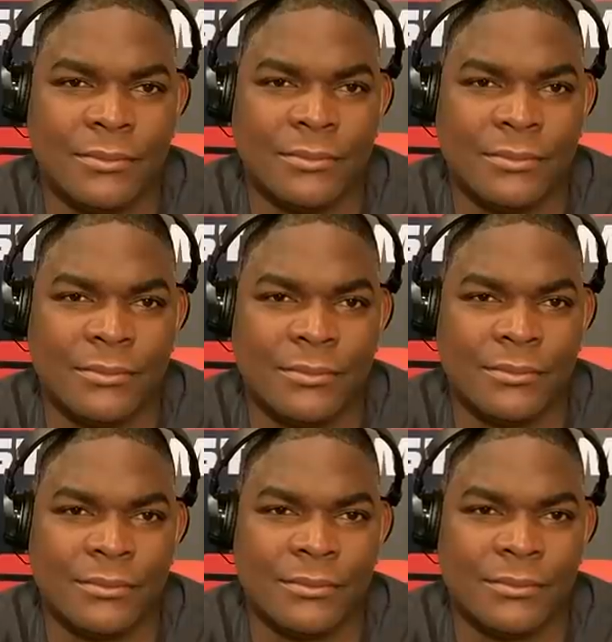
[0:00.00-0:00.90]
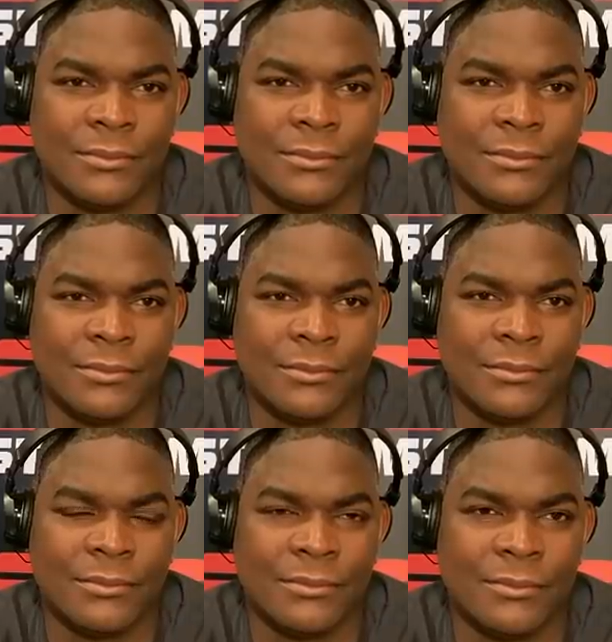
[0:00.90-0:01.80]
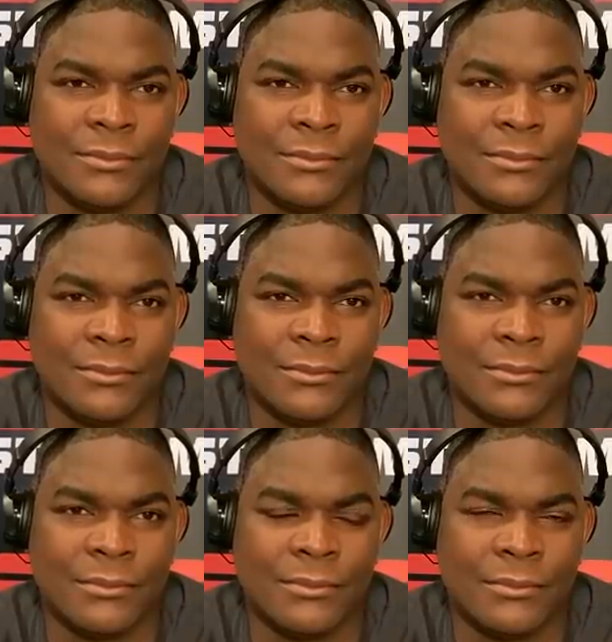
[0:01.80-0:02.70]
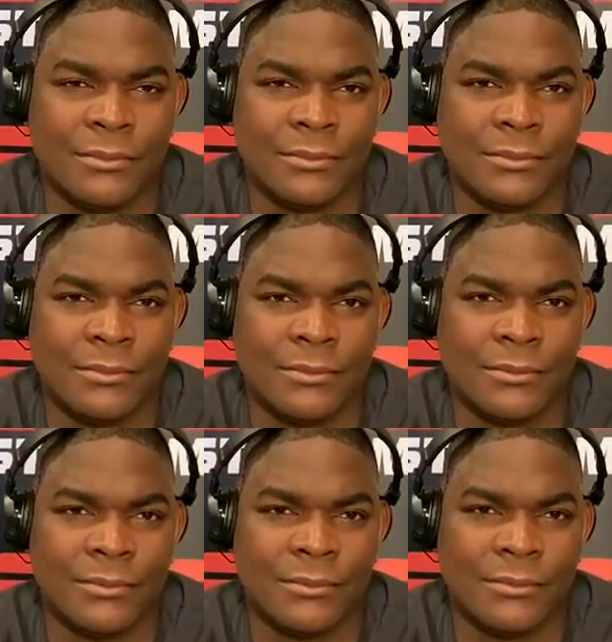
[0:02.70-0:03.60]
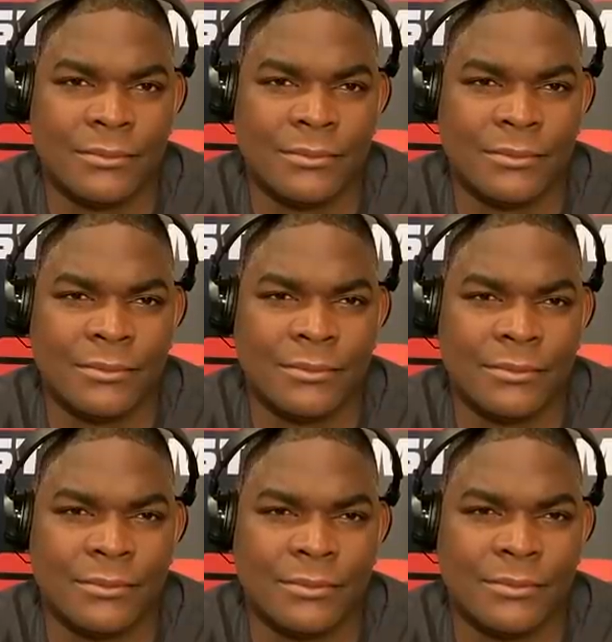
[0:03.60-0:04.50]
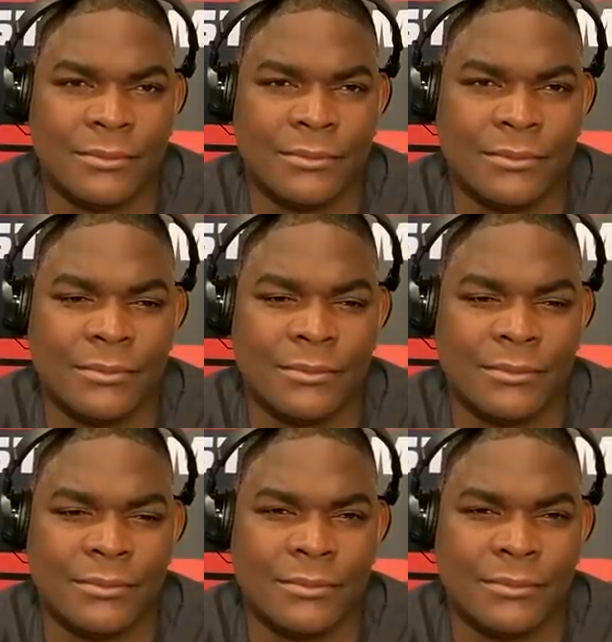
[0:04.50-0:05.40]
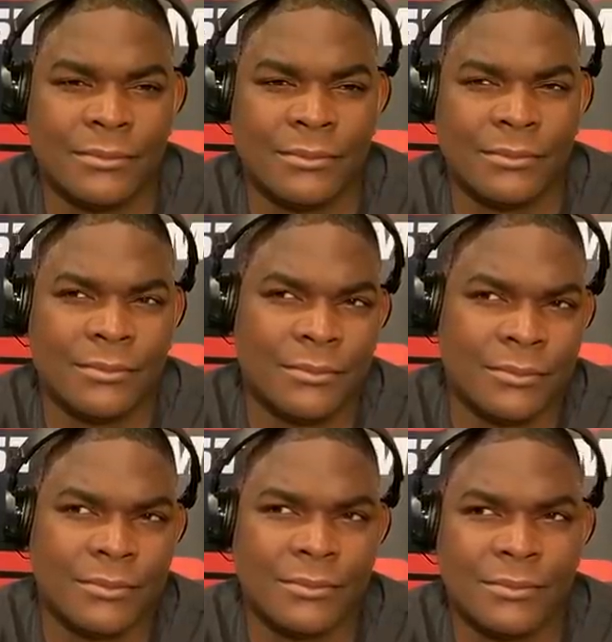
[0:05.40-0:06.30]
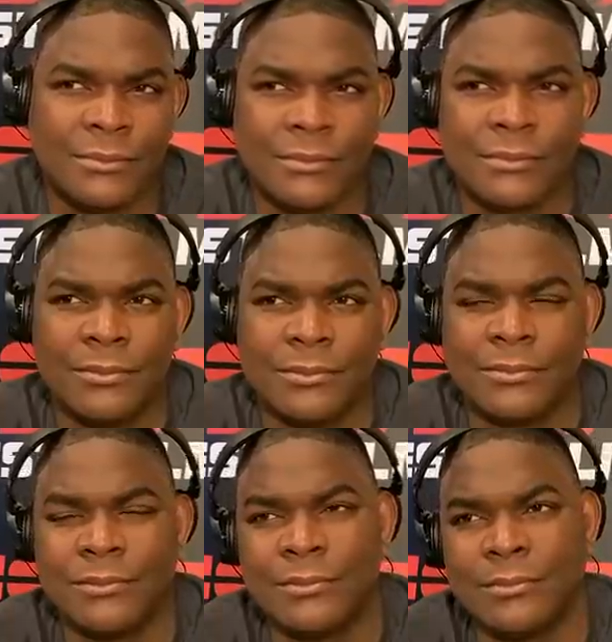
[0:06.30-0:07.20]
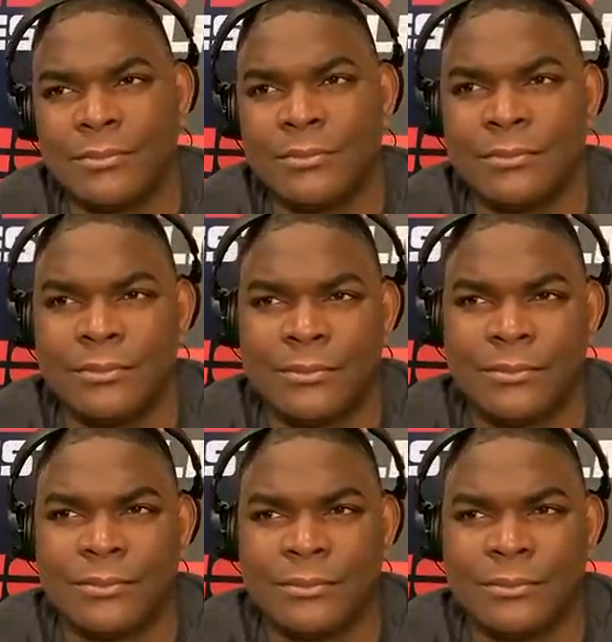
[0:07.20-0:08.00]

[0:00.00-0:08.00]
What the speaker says: (silent)